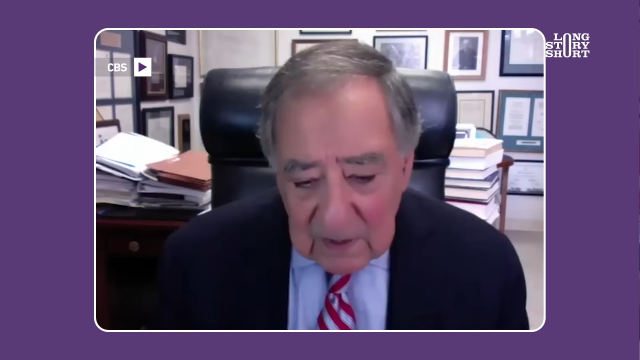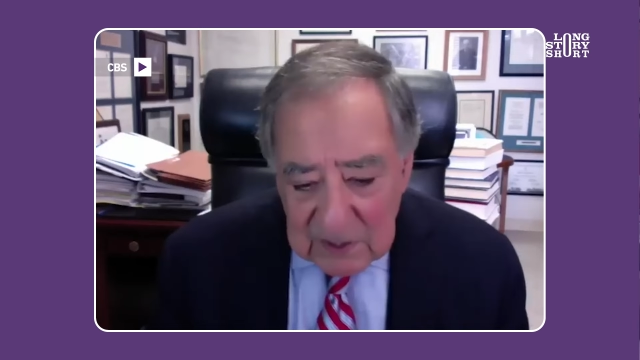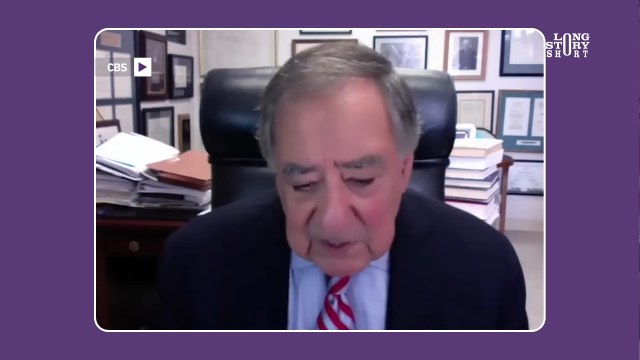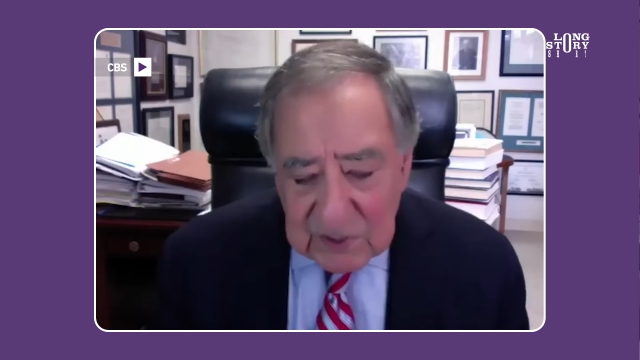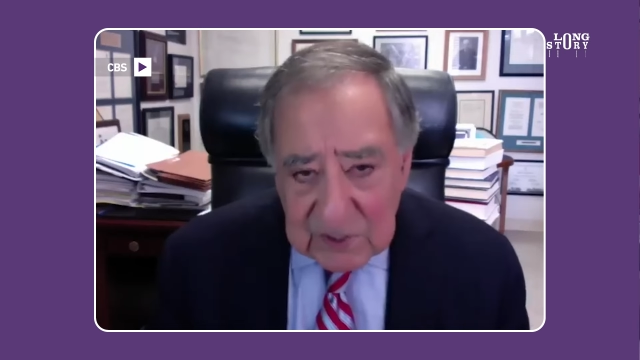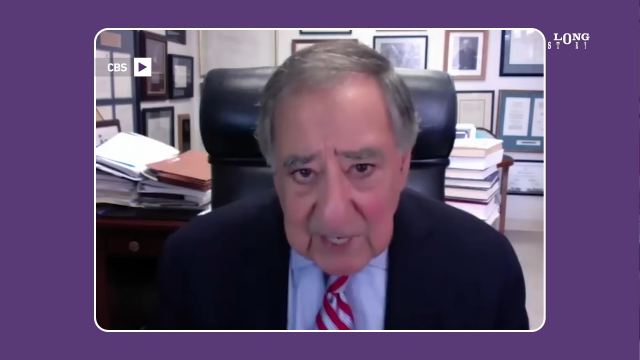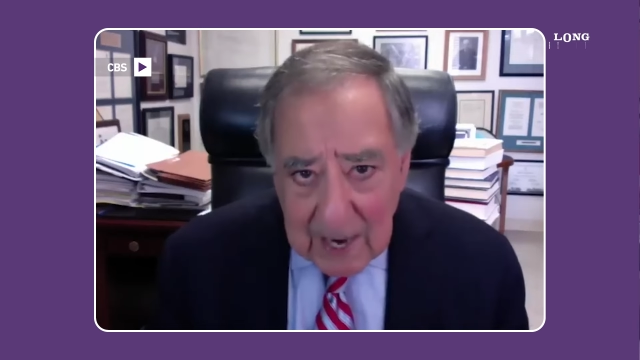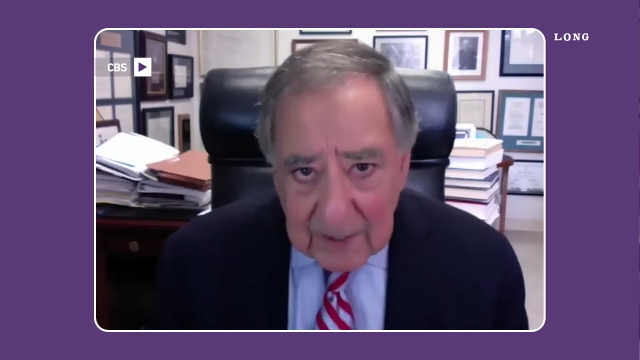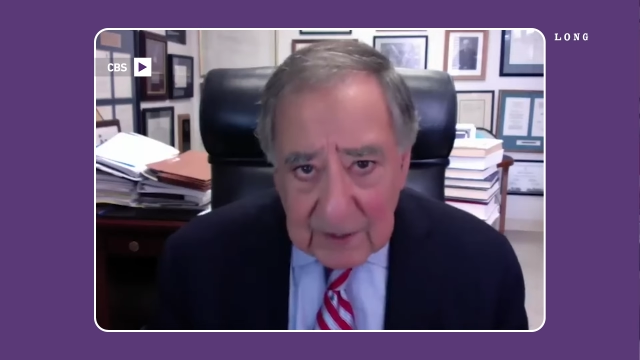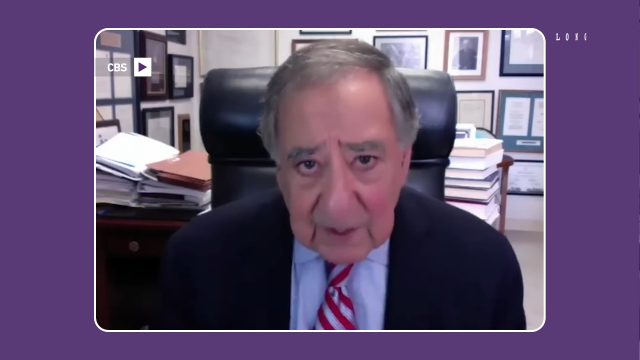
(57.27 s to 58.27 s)
this is a
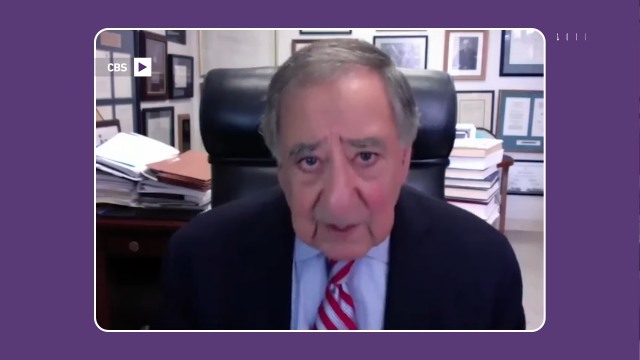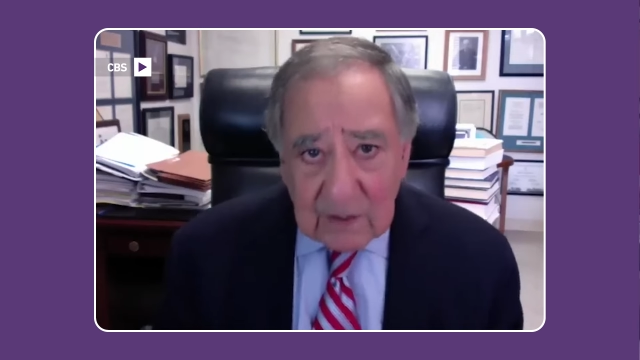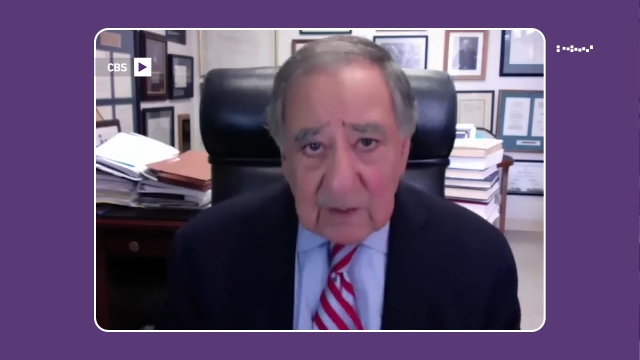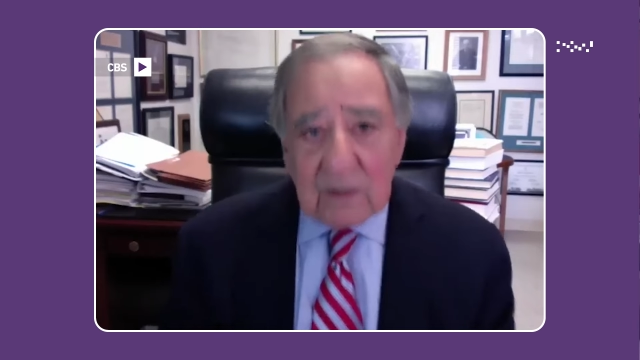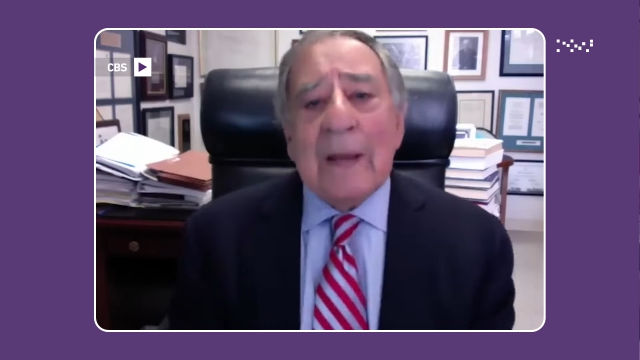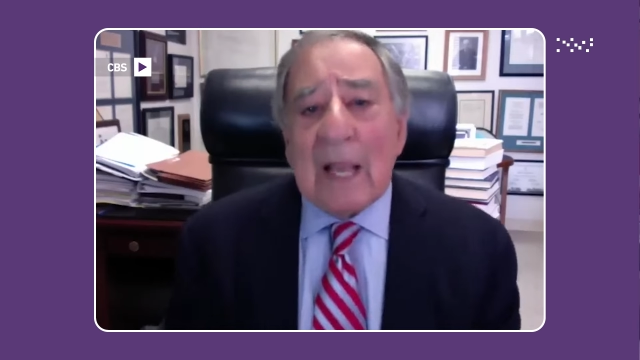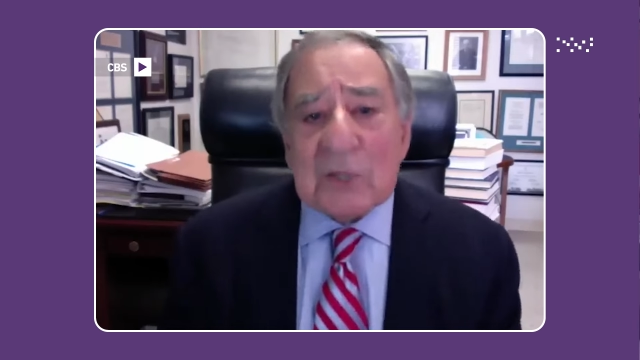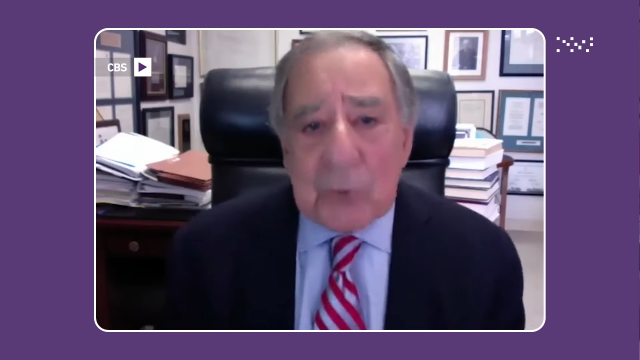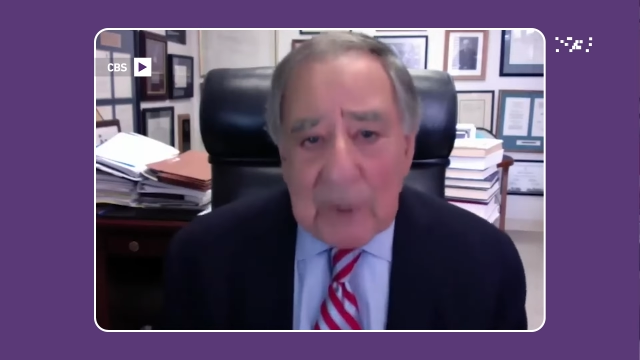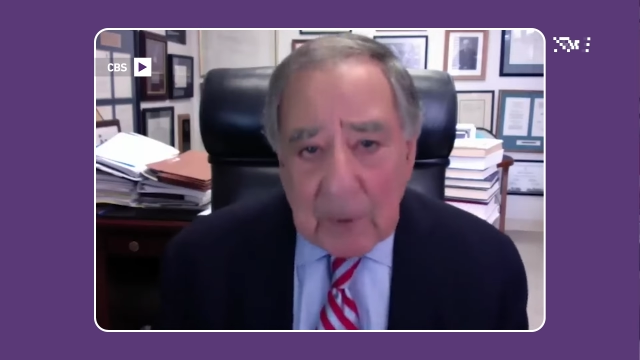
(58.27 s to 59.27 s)
tactic that has